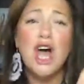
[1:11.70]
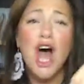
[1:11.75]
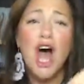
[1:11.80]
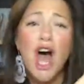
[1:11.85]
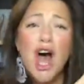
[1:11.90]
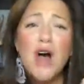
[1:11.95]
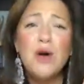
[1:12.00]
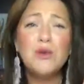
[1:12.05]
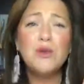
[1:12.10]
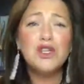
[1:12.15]

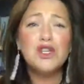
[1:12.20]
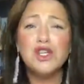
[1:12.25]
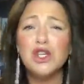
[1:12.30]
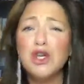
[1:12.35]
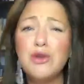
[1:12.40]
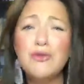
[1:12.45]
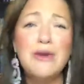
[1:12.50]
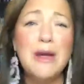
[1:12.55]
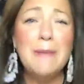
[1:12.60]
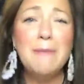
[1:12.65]

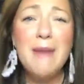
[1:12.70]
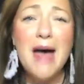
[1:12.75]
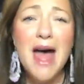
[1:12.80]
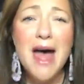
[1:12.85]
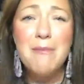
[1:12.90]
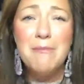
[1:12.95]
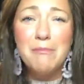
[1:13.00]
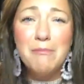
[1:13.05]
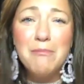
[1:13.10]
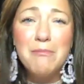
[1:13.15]
Don't you
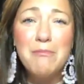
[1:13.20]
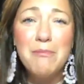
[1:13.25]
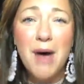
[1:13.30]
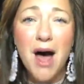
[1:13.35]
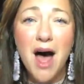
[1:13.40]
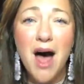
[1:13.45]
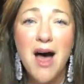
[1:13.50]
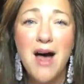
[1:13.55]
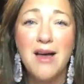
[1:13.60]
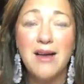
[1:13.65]

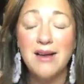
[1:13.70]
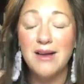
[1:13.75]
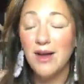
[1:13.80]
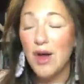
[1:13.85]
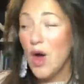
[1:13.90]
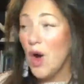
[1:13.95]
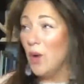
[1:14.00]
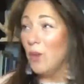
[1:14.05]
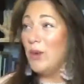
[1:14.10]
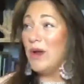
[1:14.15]
remember
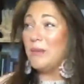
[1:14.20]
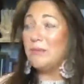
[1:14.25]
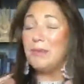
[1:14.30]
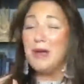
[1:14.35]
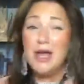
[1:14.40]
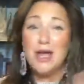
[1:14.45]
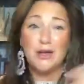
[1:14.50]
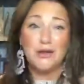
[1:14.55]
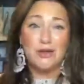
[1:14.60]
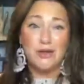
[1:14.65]
we
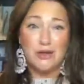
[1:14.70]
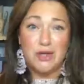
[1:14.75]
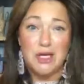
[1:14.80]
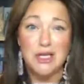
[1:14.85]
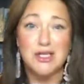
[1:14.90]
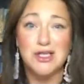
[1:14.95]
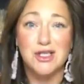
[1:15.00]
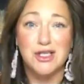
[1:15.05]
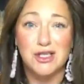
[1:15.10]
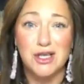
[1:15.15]
built
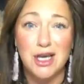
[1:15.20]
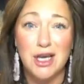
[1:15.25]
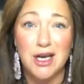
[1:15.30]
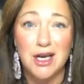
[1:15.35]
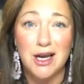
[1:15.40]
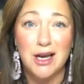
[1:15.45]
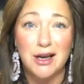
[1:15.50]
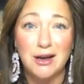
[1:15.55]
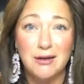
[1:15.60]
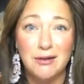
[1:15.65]
this
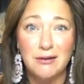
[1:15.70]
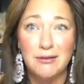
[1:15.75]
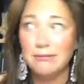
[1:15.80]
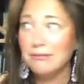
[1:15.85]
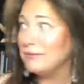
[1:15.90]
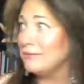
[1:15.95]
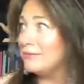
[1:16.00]
city?